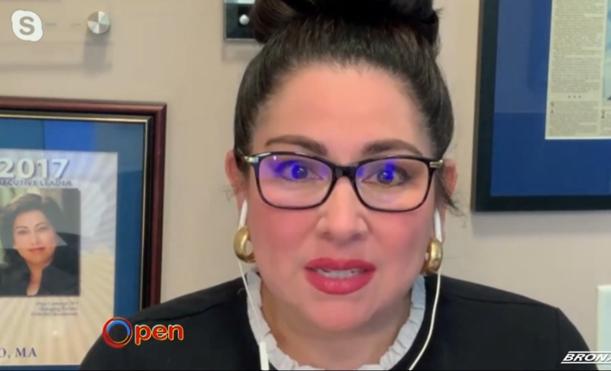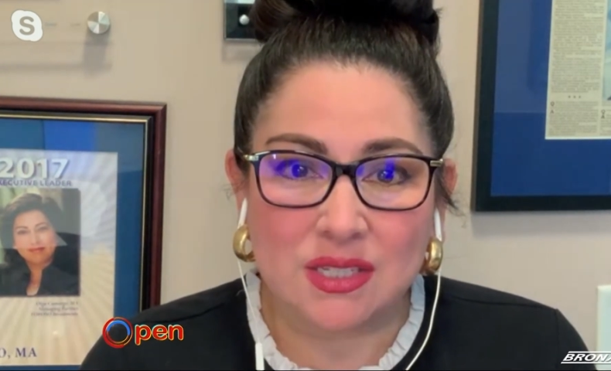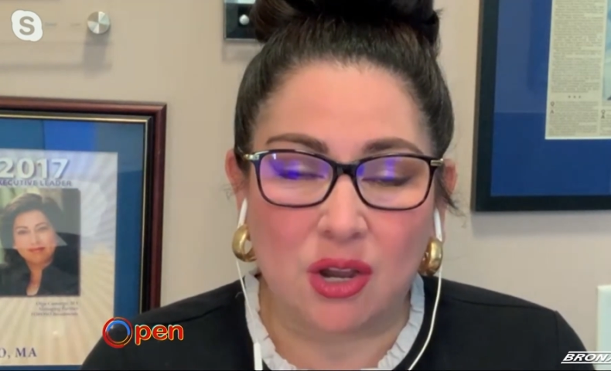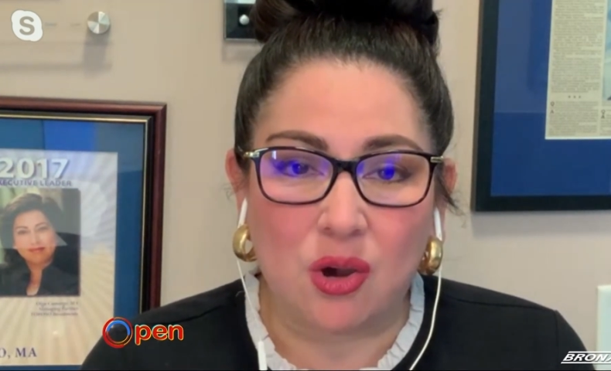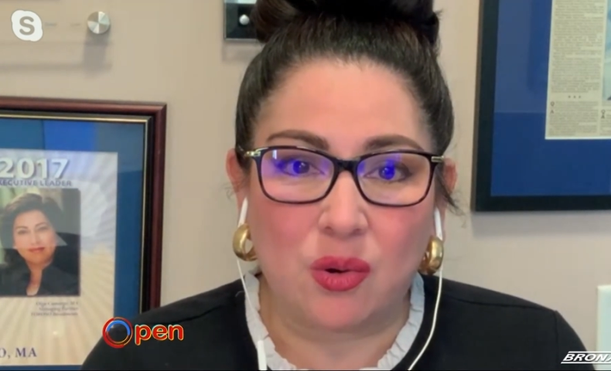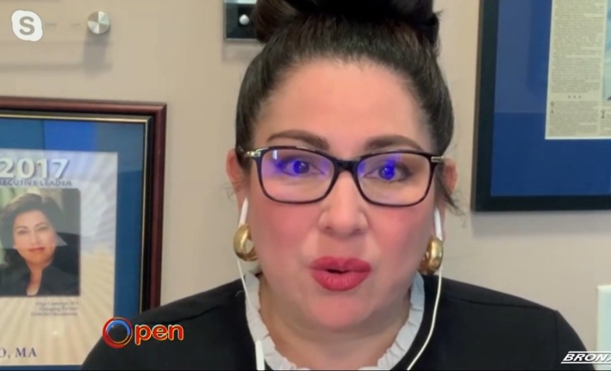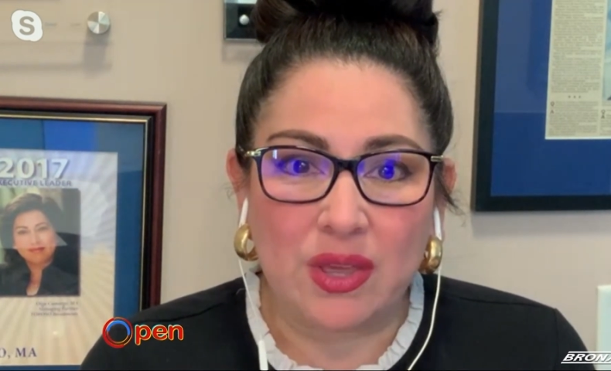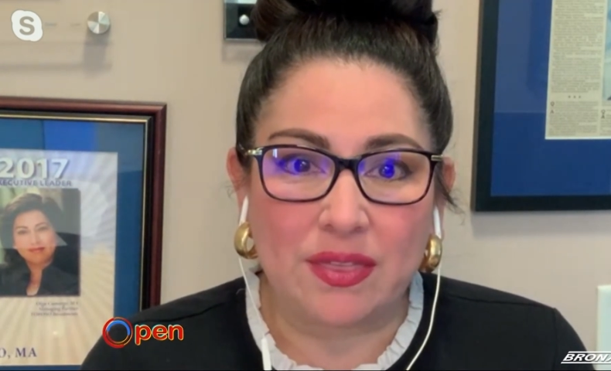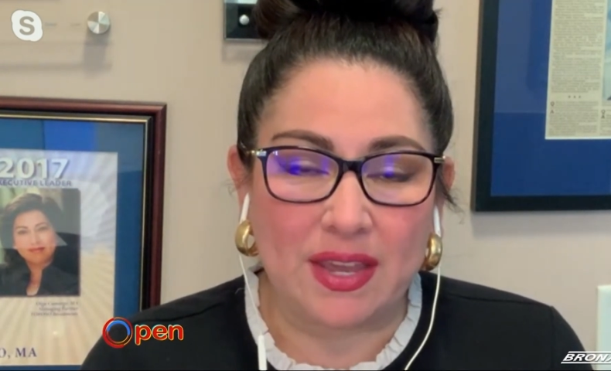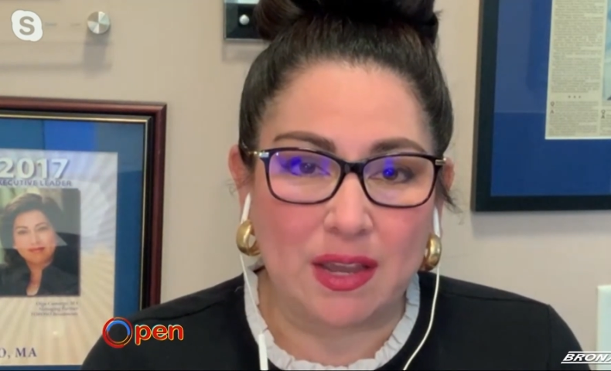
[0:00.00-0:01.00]
Speaker 1: So
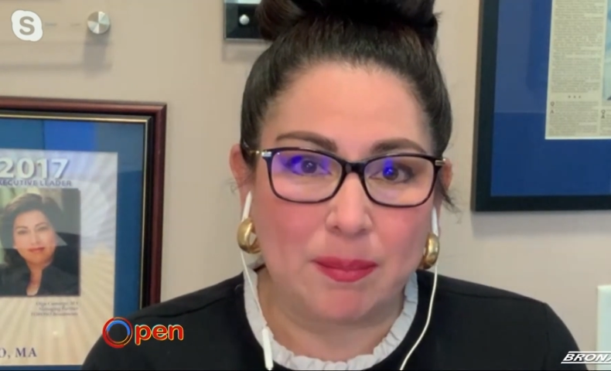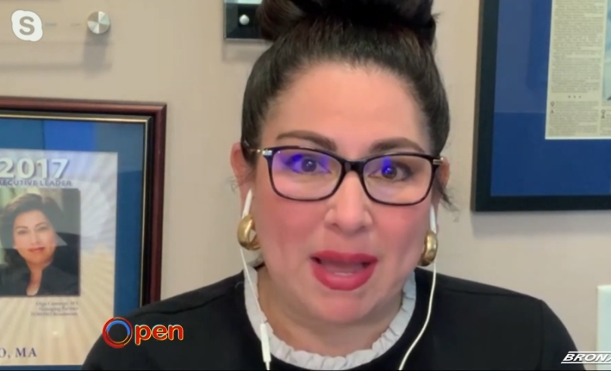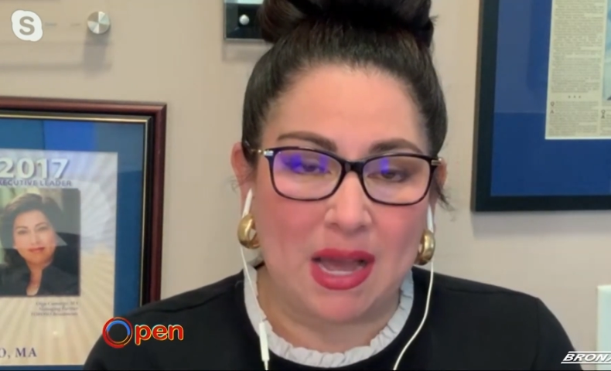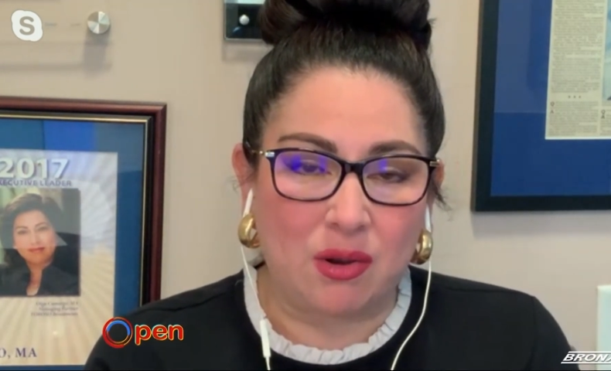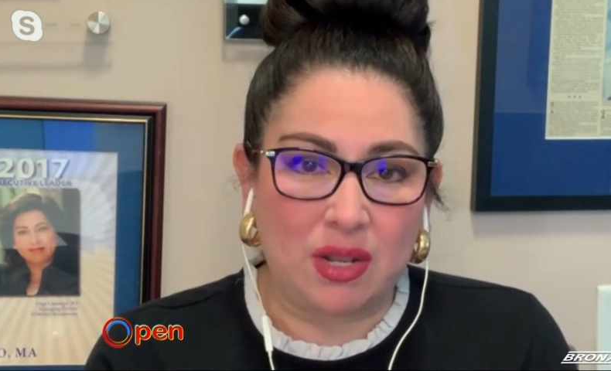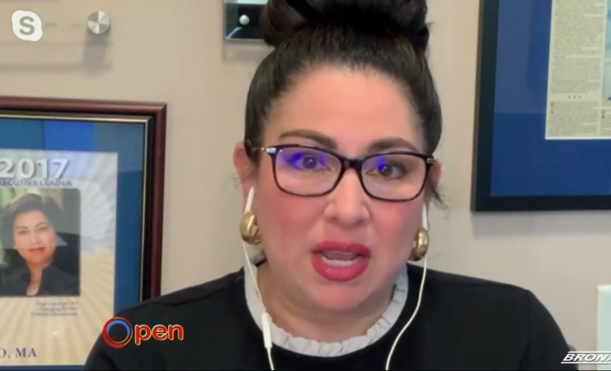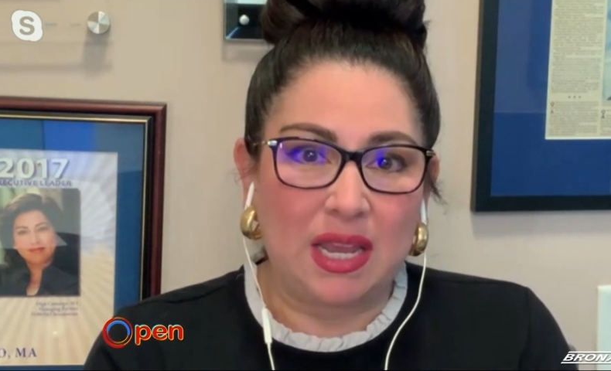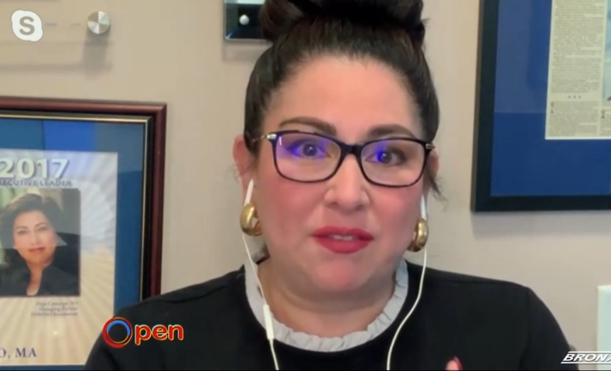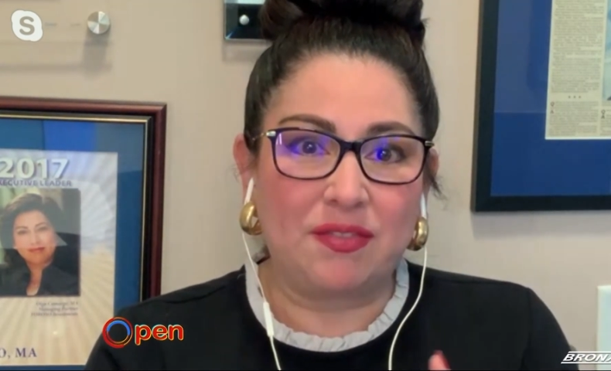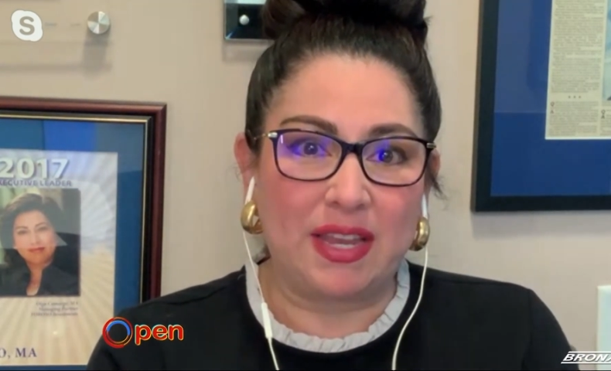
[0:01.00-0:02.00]
think about
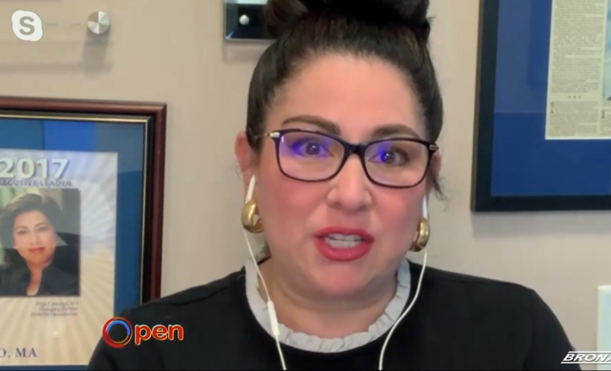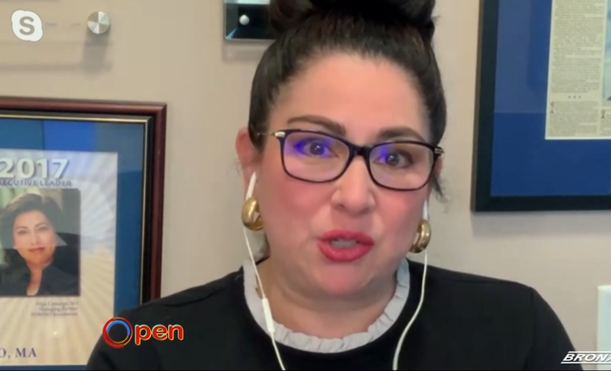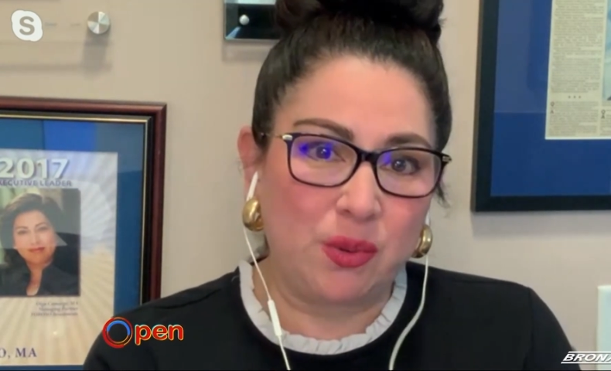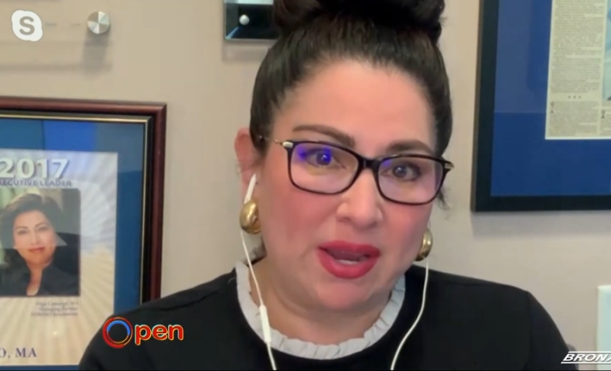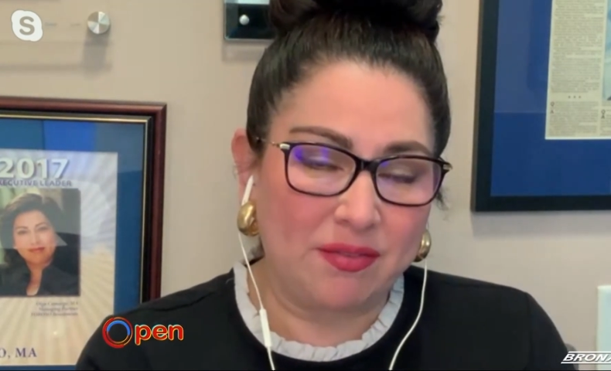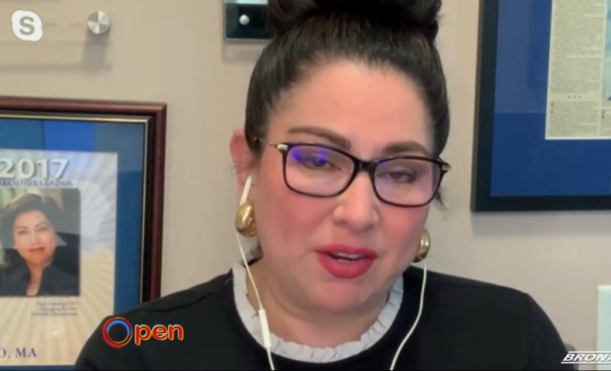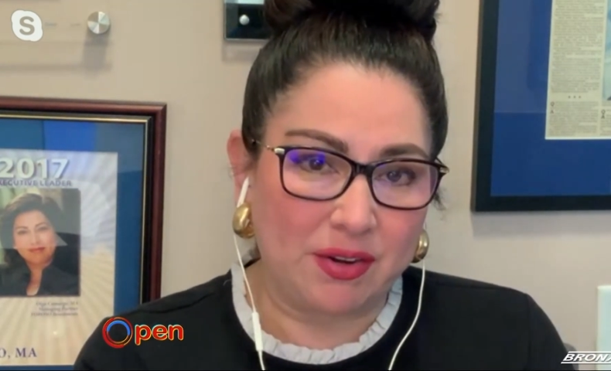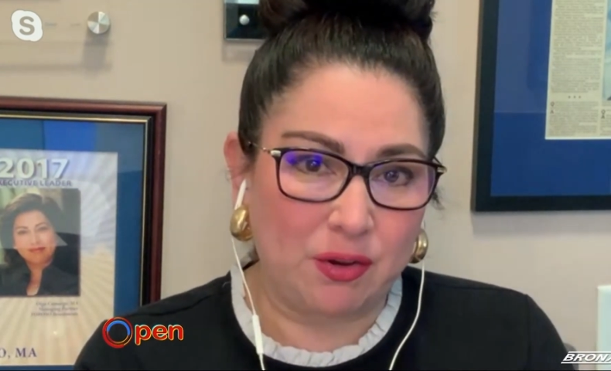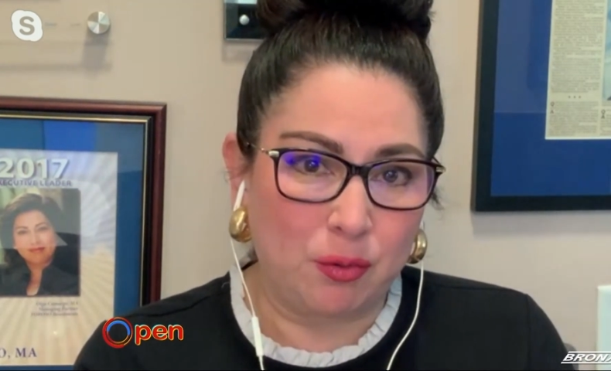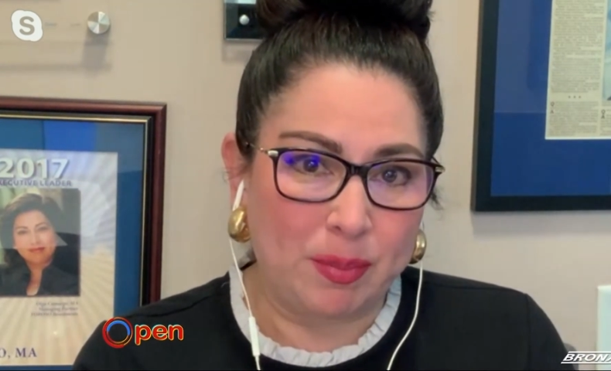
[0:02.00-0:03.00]
if they do have their
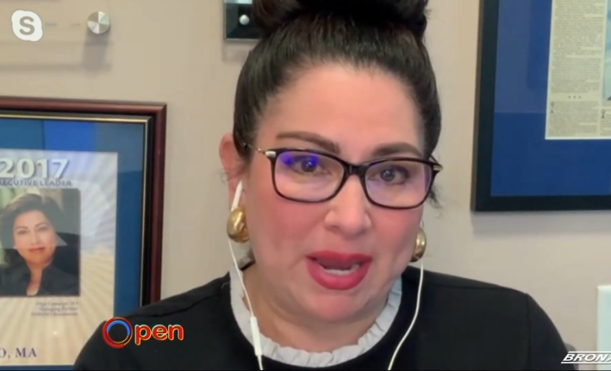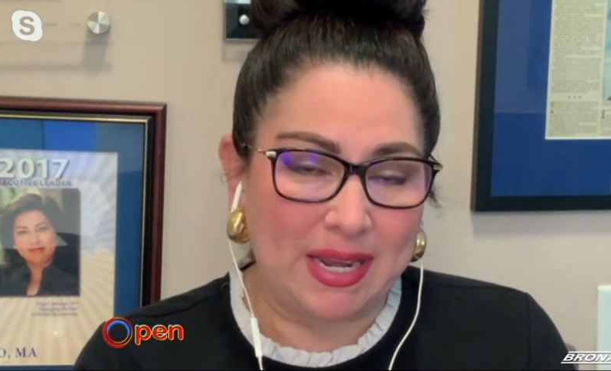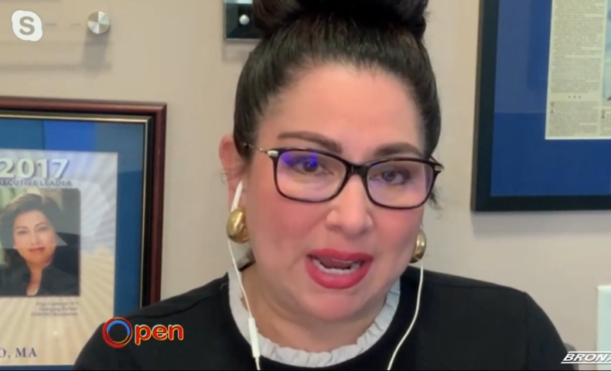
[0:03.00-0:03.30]
equal pay,